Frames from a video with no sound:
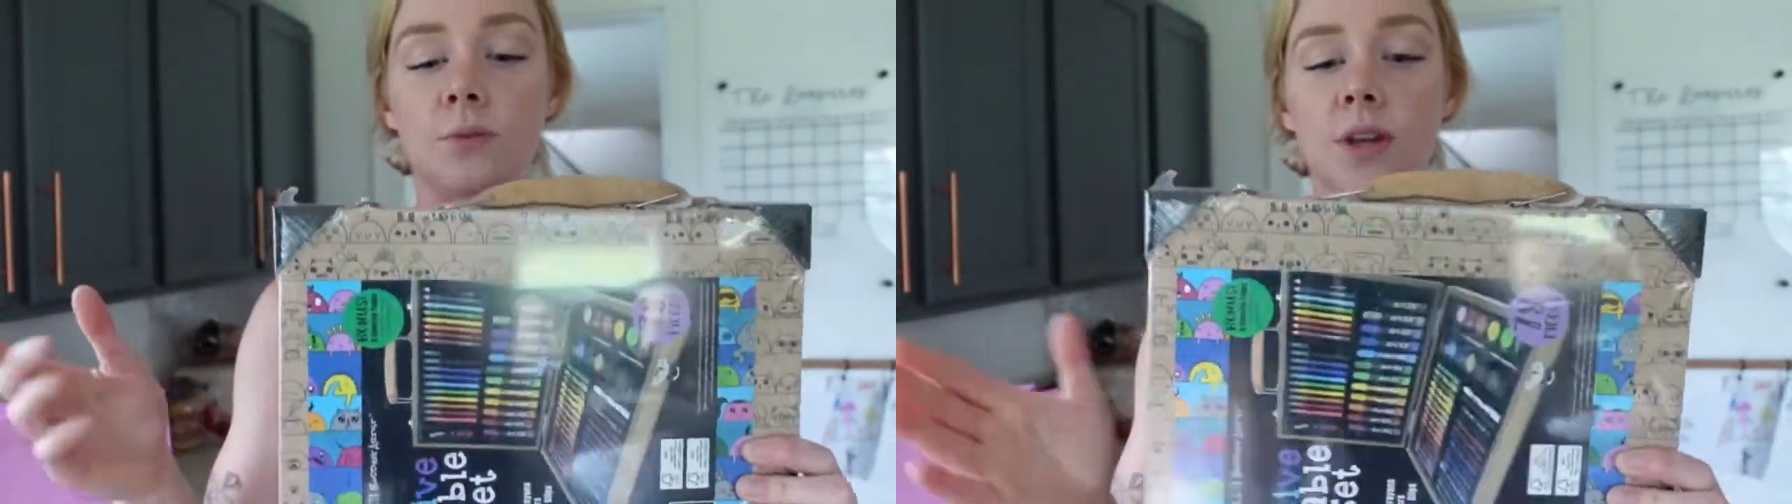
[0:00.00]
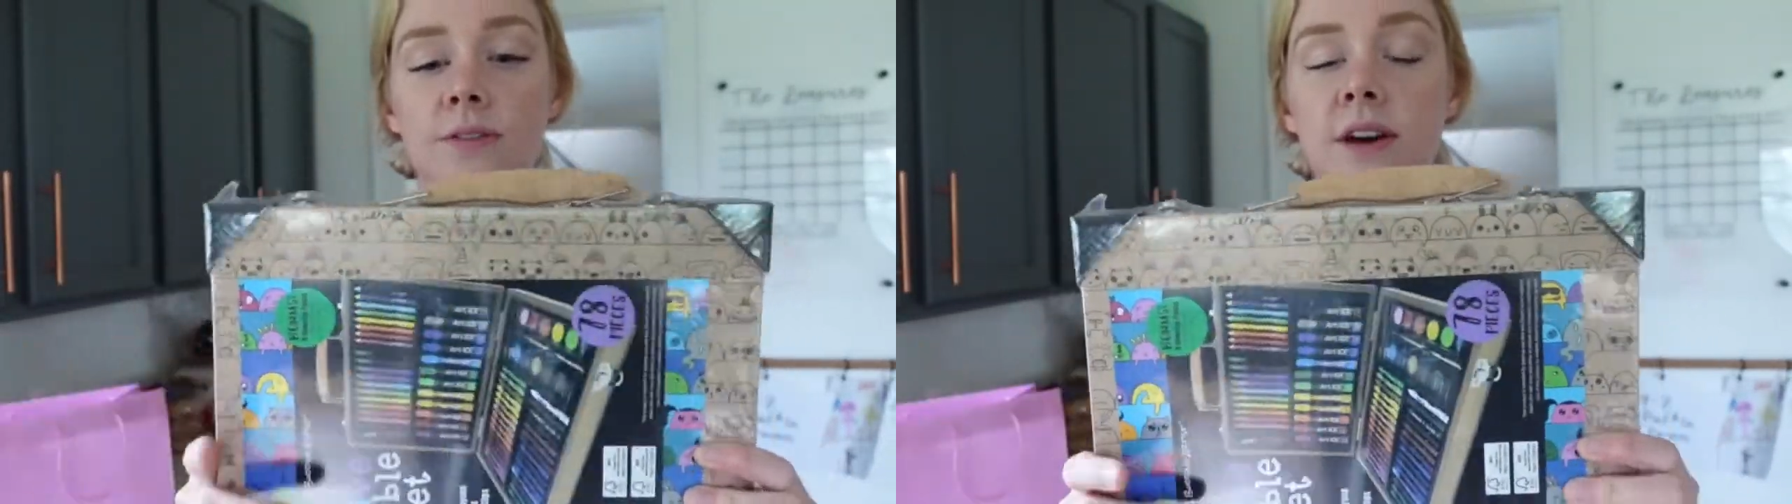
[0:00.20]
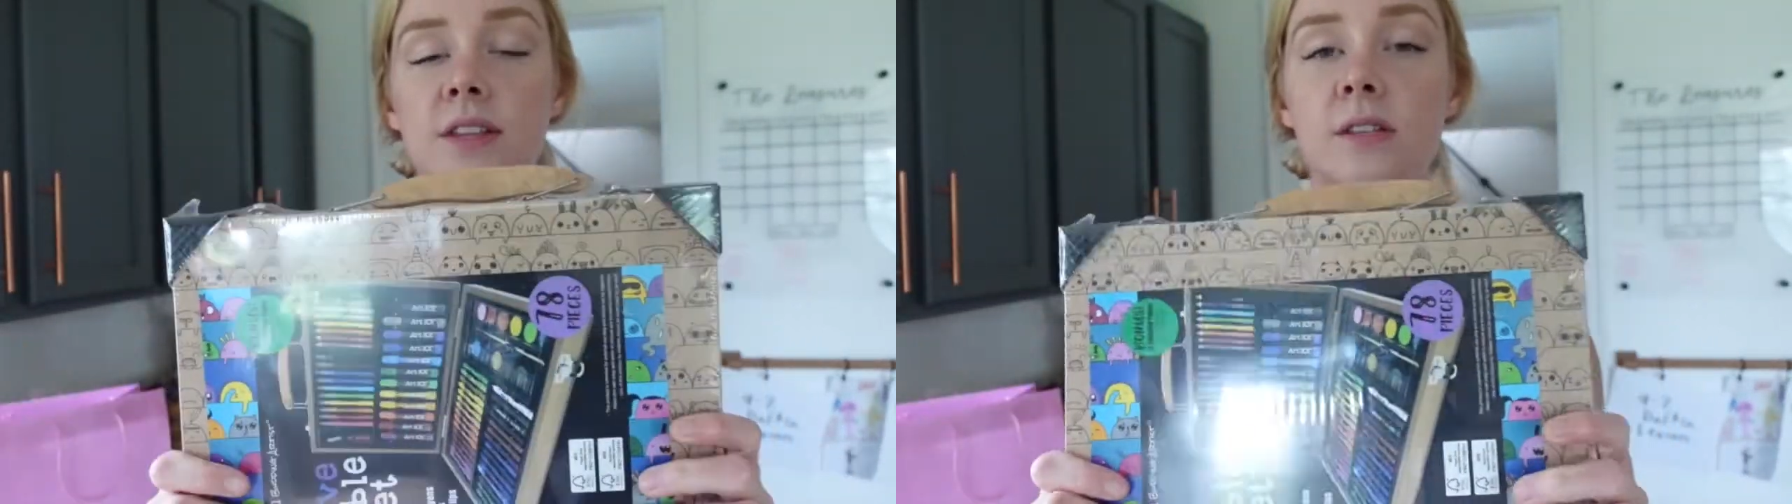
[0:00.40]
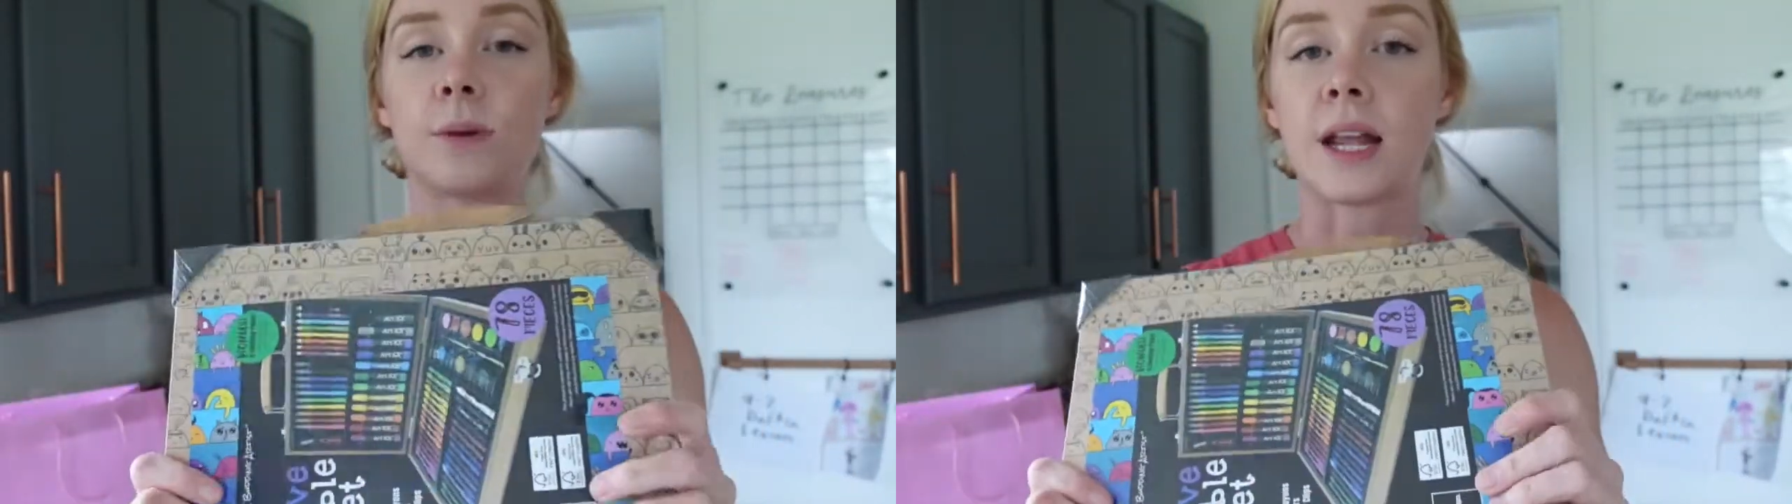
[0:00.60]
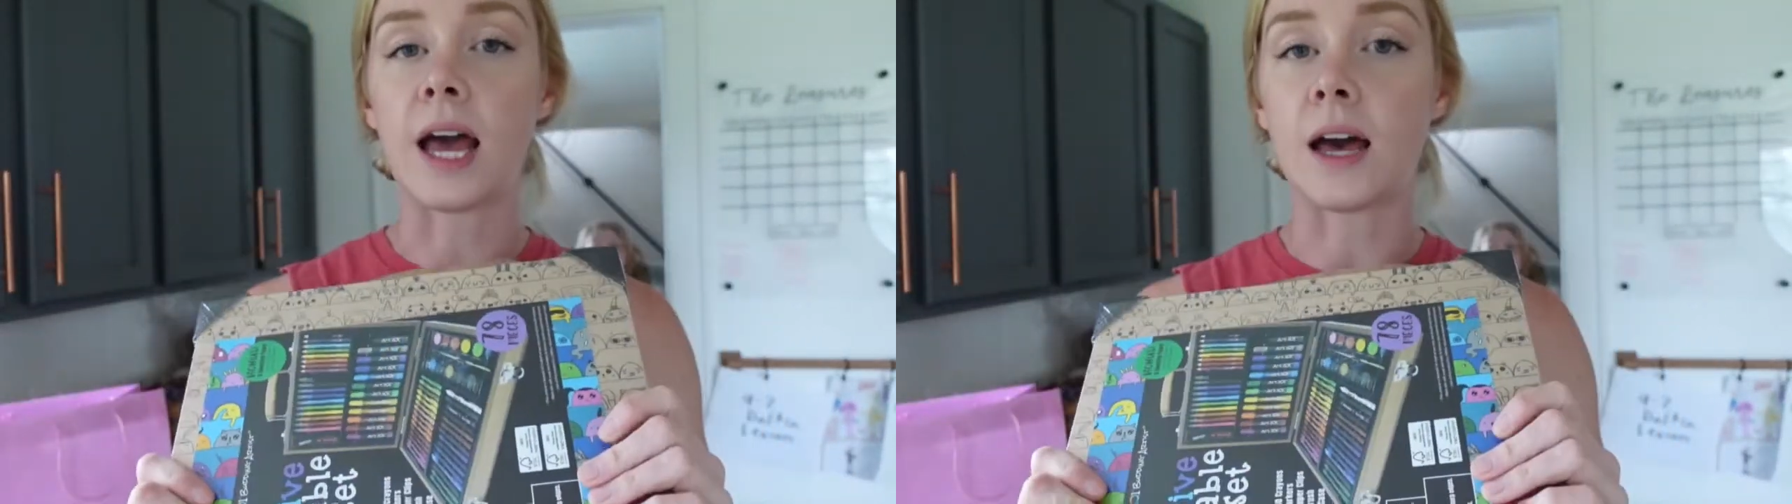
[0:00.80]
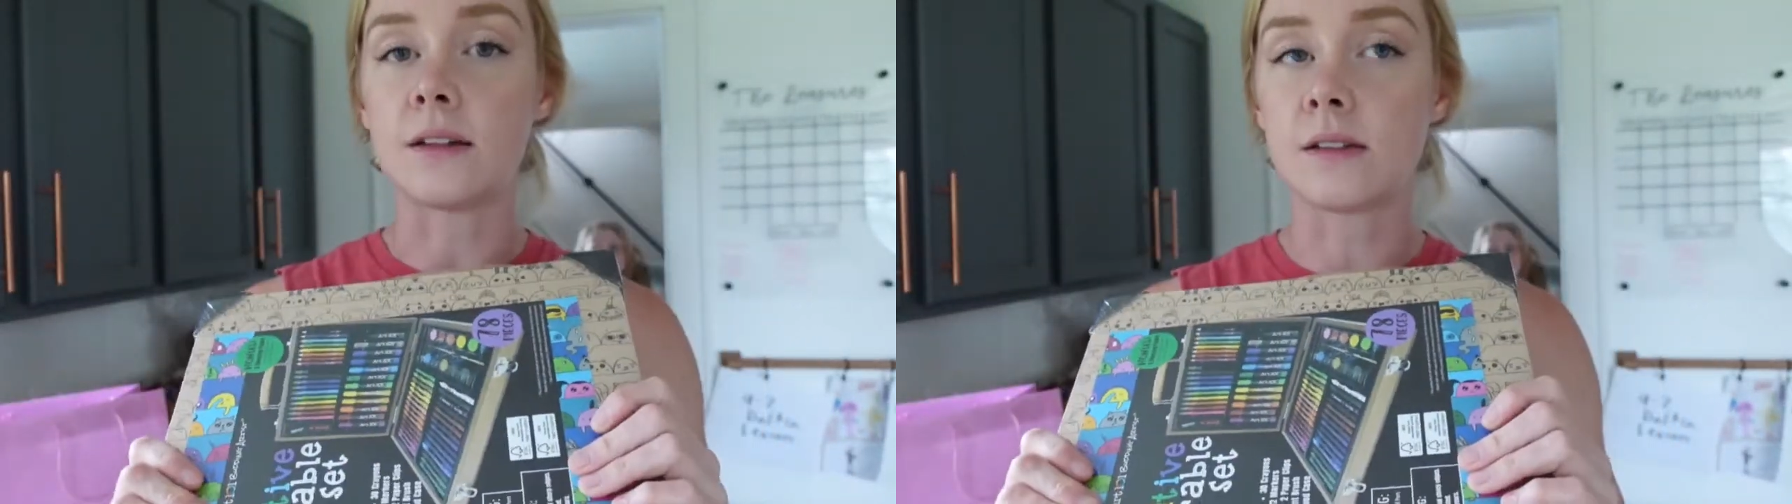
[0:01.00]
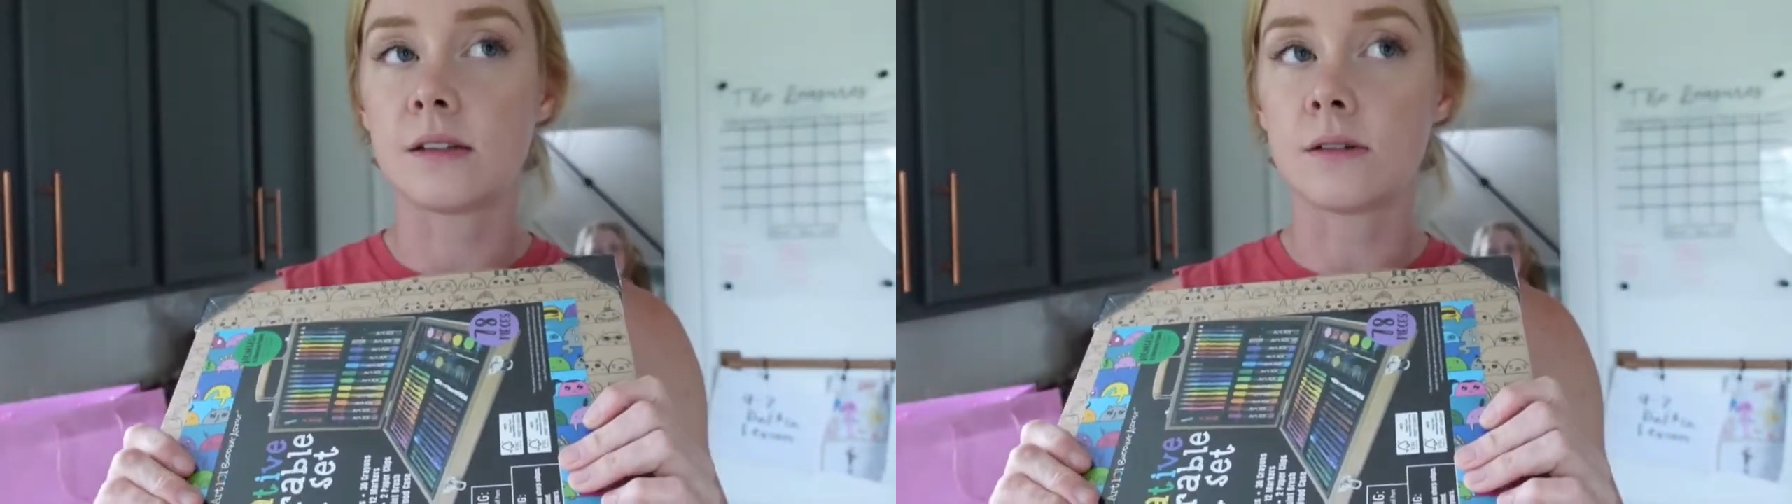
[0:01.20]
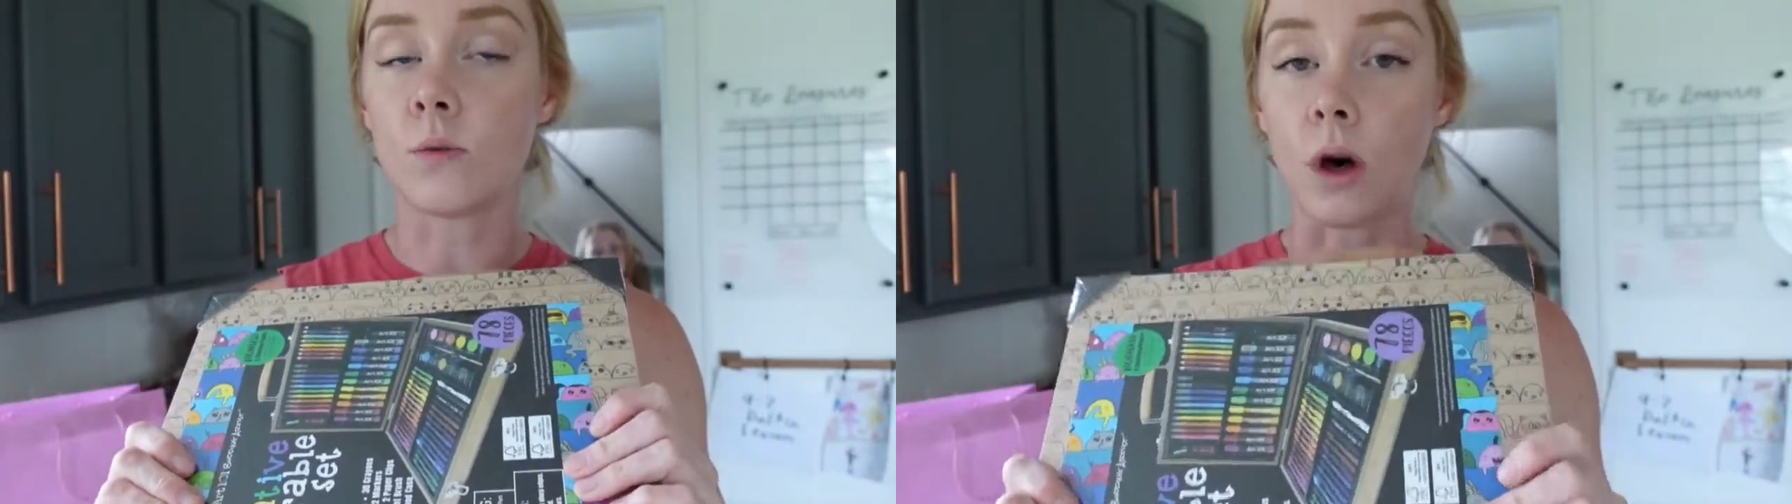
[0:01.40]
We found this one at
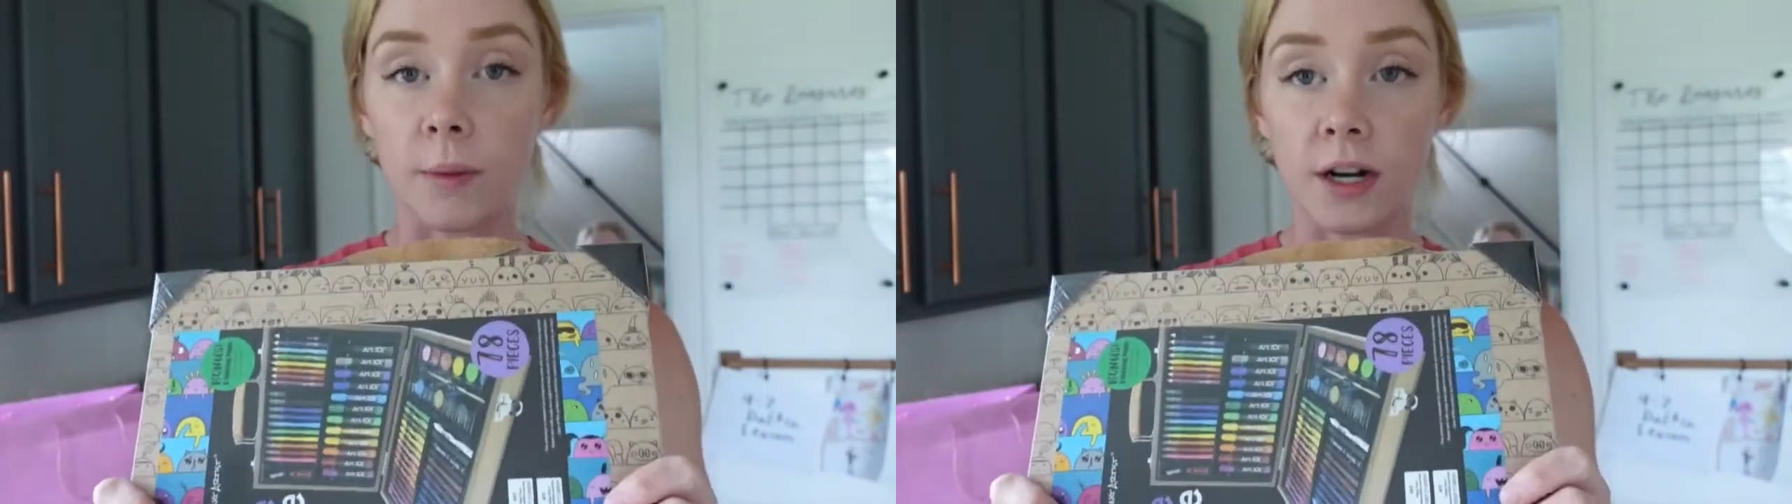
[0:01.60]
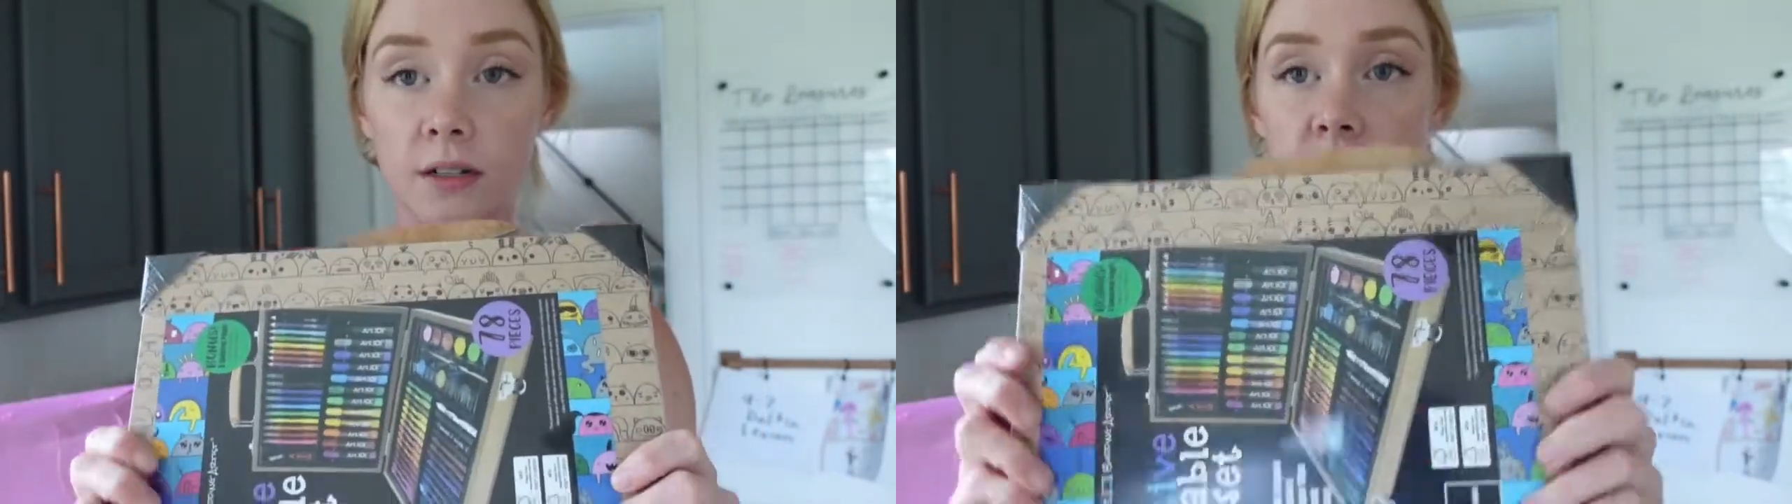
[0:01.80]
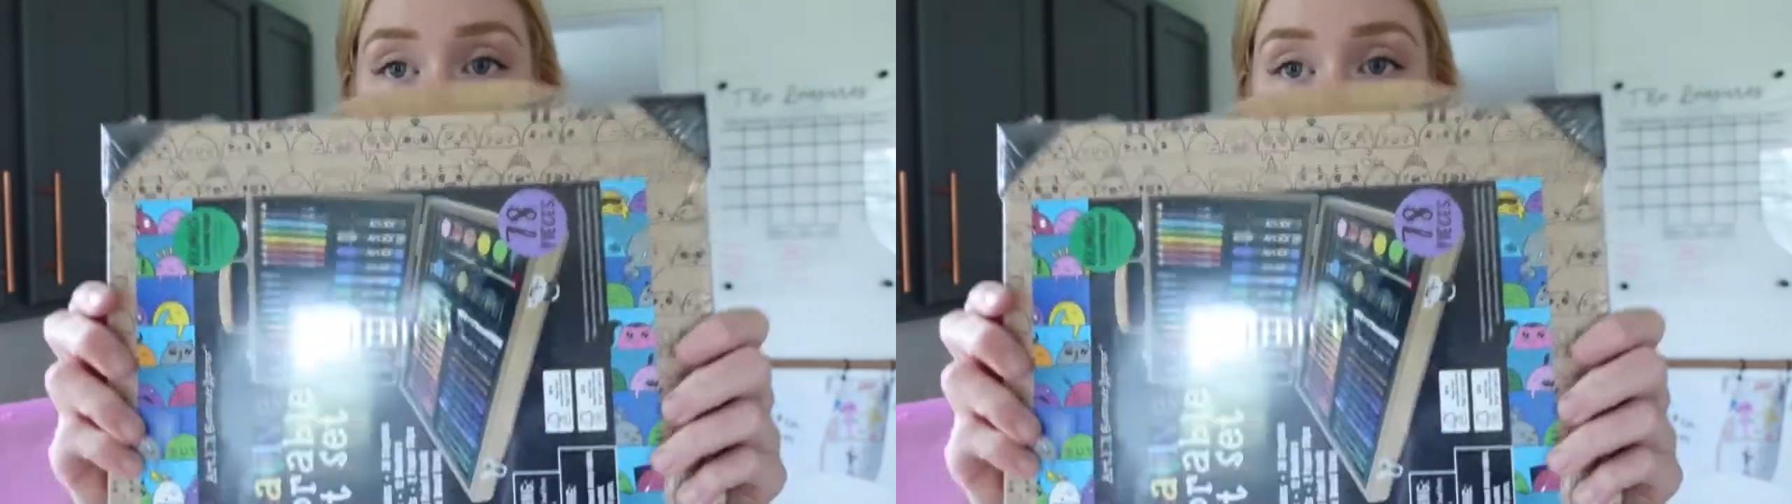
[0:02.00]
Walmart.